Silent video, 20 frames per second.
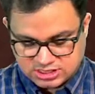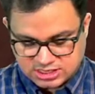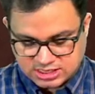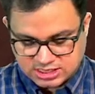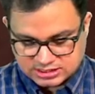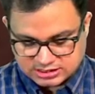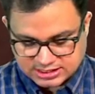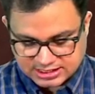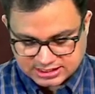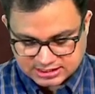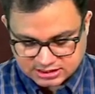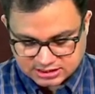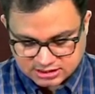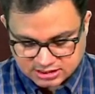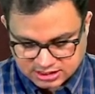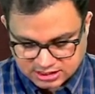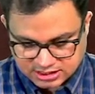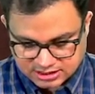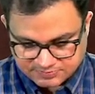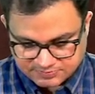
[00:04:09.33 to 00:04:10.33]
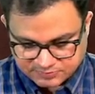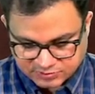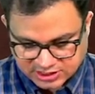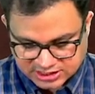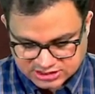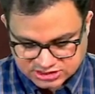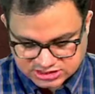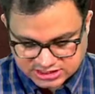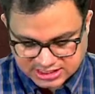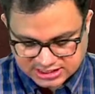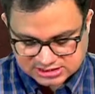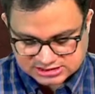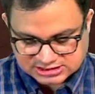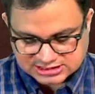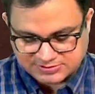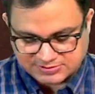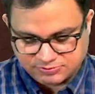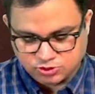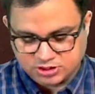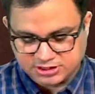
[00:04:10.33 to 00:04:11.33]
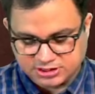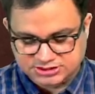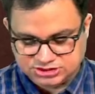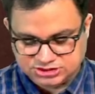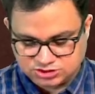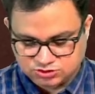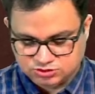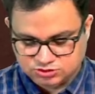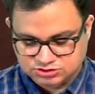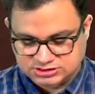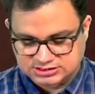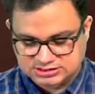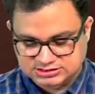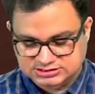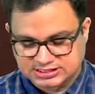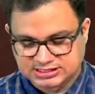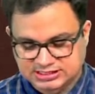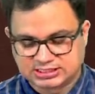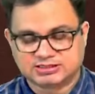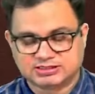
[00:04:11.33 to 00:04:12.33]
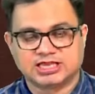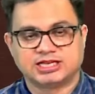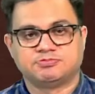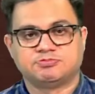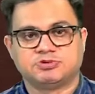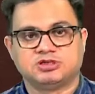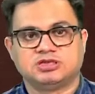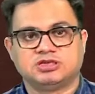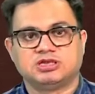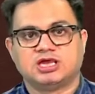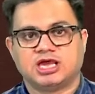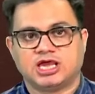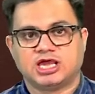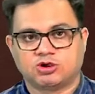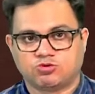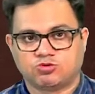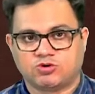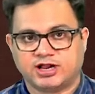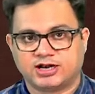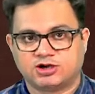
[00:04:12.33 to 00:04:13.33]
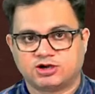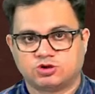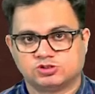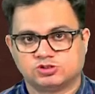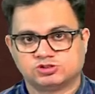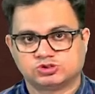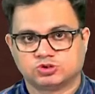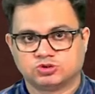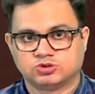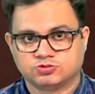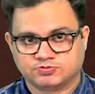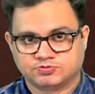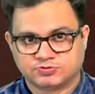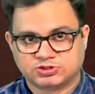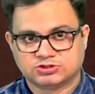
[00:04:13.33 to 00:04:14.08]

Then congenital subglottic stenosis, it can be acquired also.